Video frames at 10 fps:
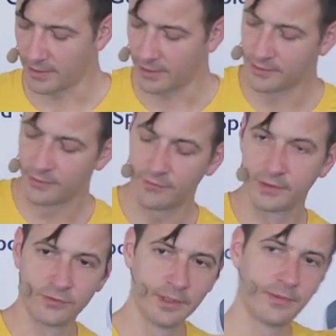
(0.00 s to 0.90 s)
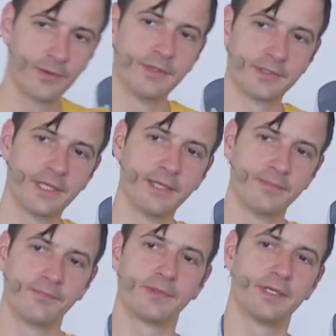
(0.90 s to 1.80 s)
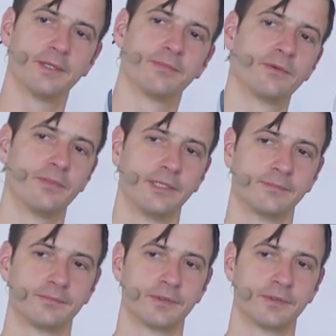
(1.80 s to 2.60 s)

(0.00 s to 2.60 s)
a different grip on the same um, domain.